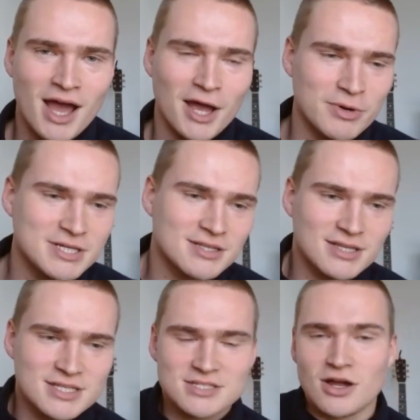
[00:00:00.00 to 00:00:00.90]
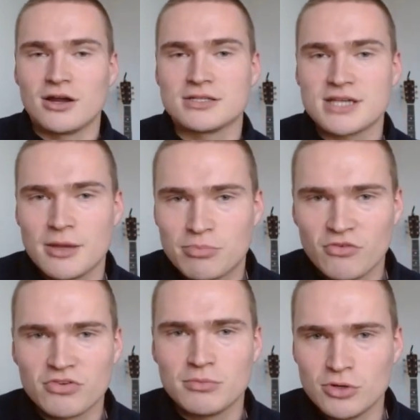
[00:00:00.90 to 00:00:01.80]
I recently started a
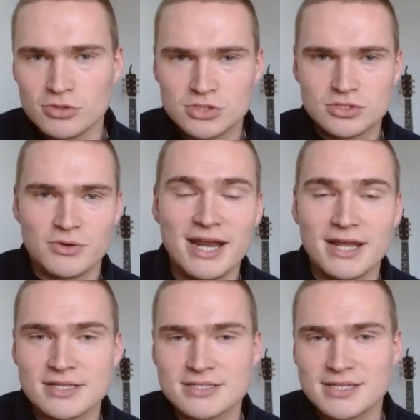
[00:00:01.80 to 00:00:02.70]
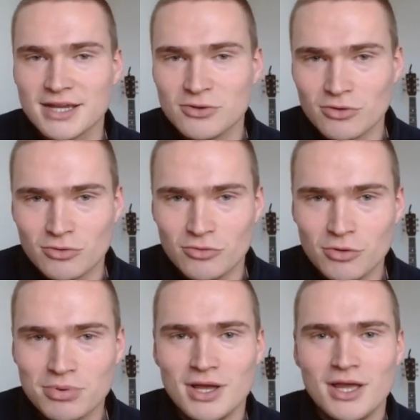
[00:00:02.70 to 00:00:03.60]
profitable trading signal
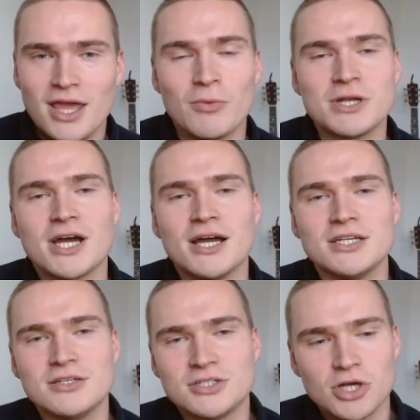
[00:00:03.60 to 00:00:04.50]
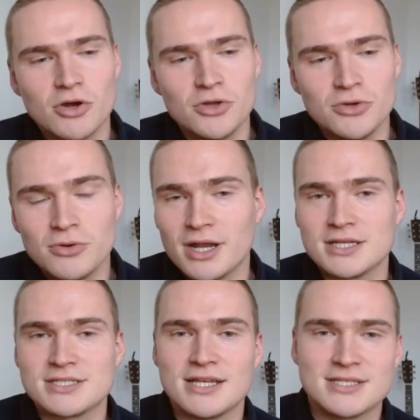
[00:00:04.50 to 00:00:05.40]
group in which I show you and I
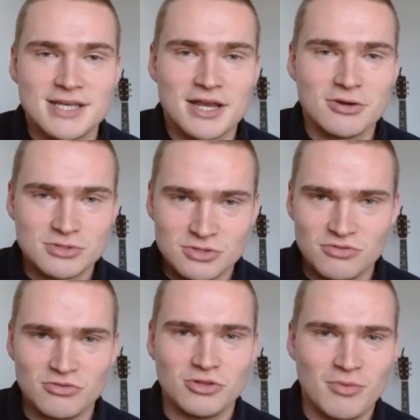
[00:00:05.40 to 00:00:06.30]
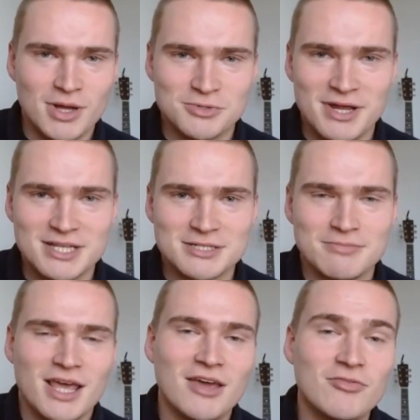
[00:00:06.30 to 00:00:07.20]
send signals of all of my trades.
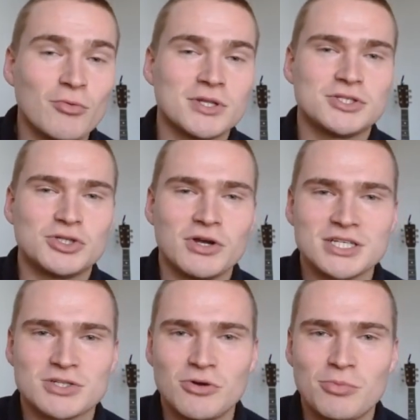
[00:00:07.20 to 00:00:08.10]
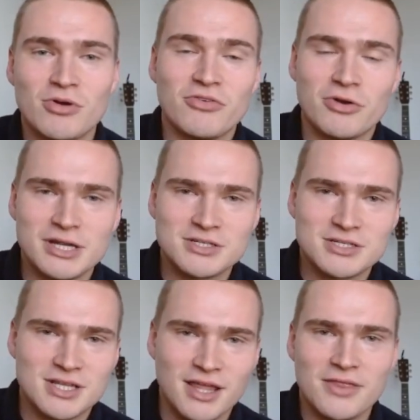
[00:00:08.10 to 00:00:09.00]
If you want to join this group or if you're
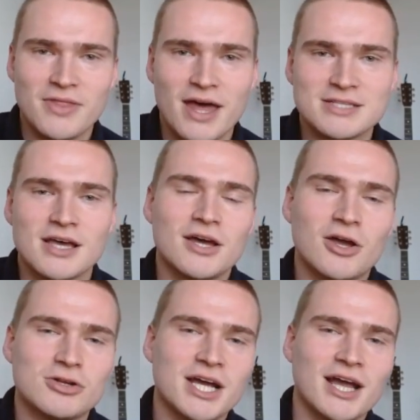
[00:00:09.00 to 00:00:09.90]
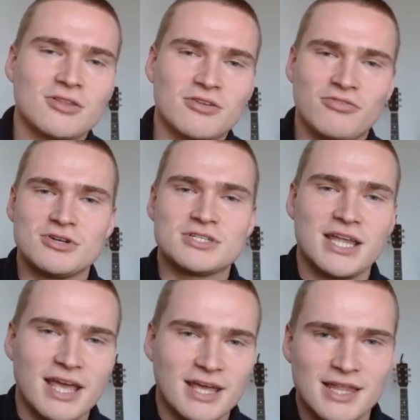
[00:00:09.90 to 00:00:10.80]
interested in that, go check out the first
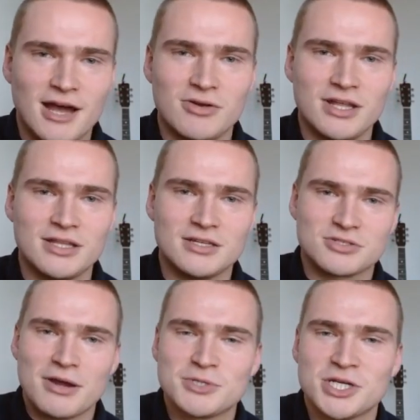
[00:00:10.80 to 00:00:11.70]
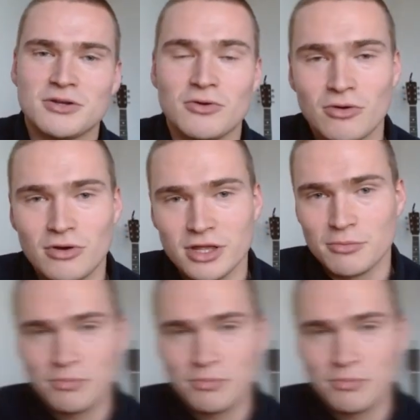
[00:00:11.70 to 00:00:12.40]
link down in the description or in the